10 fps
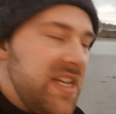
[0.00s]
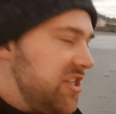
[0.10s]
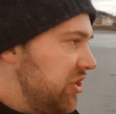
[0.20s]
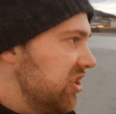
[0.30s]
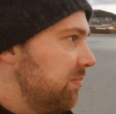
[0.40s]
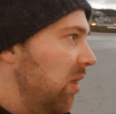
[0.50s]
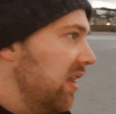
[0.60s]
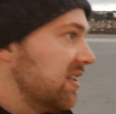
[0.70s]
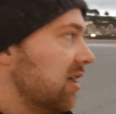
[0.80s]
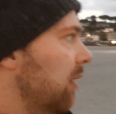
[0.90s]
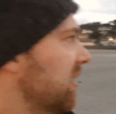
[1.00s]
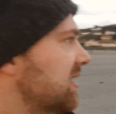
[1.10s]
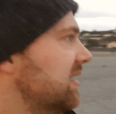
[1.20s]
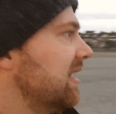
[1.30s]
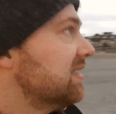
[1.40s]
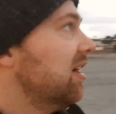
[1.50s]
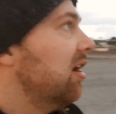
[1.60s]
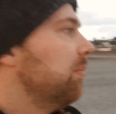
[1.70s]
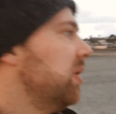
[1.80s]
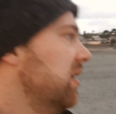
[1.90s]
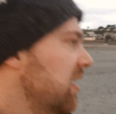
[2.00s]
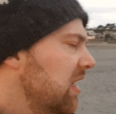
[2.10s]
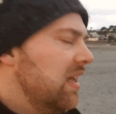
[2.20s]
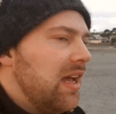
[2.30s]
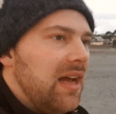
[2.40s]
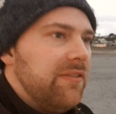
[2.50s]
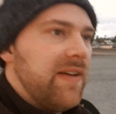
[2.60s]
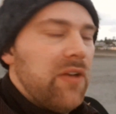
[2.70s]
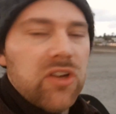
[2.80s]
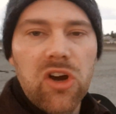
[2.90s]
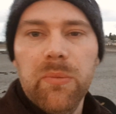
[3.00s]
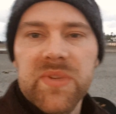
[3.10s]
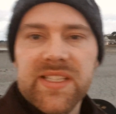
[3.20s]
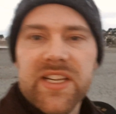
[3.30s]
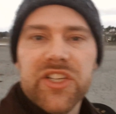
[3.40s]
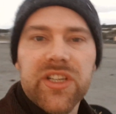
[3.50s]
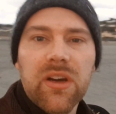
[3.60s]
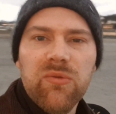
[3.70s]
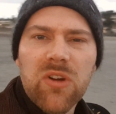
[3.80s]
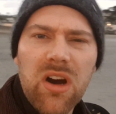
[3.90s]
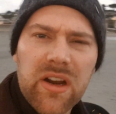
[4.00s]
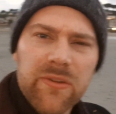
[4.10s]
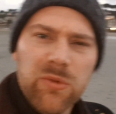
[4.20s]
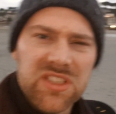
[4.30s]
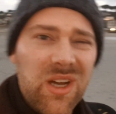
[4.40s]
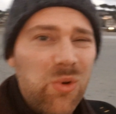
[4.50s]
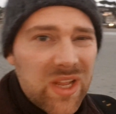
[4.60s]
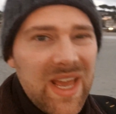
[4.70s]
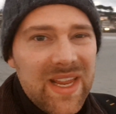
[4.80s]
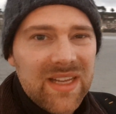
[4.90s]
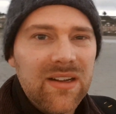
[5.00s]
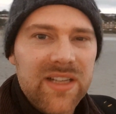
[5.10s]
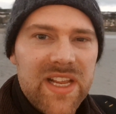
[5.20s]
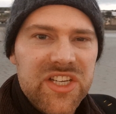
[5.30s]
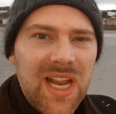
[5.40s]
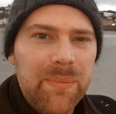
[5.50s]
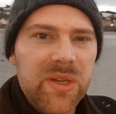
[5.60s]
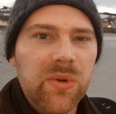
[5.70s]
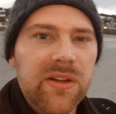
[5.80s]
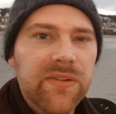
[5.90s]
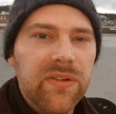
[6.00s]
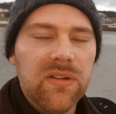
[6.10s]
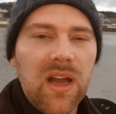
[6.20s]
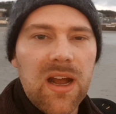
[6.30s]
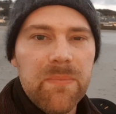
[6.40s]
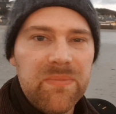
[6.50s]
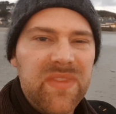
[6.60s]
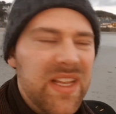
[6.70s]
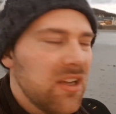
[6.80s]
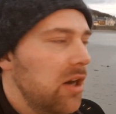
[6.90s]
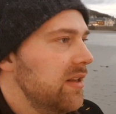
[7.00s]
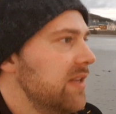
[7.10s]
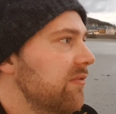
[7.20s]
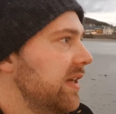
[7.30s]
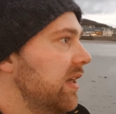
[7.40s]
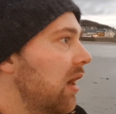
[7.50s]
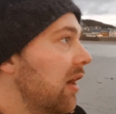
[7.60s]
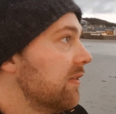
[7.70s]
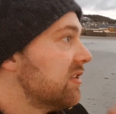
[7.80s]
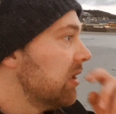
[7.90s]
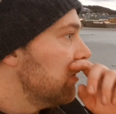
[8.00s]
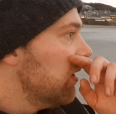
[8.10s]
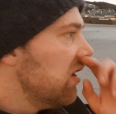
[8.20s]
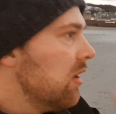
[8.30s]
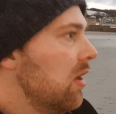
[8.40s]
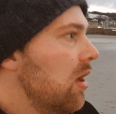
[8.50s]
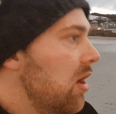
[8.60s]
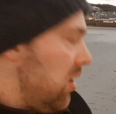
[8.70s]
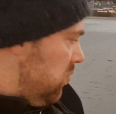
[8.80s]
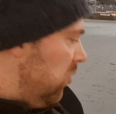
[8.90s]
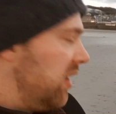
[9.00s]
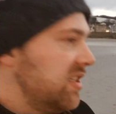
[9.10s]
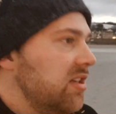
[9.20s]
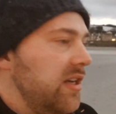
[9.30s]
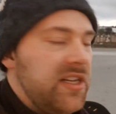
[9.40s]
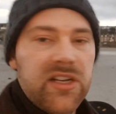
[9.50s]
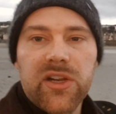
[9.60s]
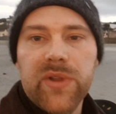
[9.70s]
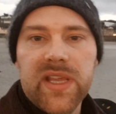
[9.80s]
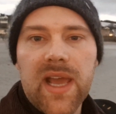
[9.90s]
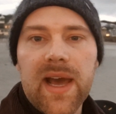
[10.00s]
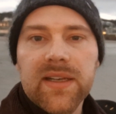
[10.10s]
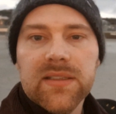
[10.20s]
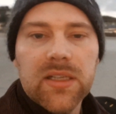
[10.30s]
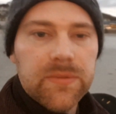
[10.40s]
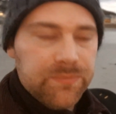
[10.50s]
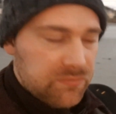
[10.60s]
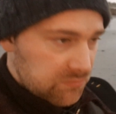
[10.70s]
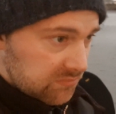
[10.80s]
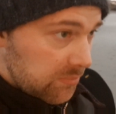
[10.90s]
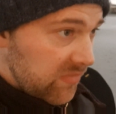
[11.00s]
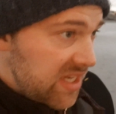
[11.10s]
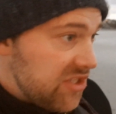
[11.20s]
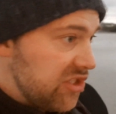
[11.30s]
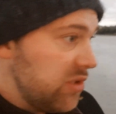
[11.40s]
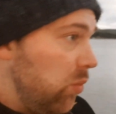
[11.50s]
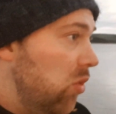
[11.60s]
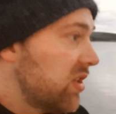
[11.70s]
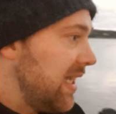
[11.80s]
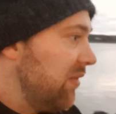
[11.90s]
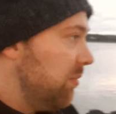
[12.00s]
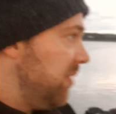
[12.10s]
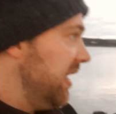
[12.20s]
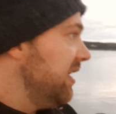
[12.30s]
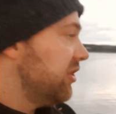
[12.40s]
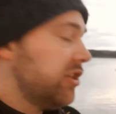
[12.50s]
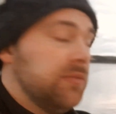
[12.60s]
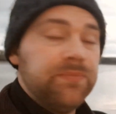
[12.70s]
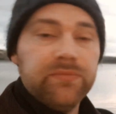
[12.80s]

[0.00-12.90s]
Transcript: It's just by the time I set up and found the composition, I kind of was okay-ish happy with. It kind of didn't really last. So what I decided to do in the end is just to walk down the beach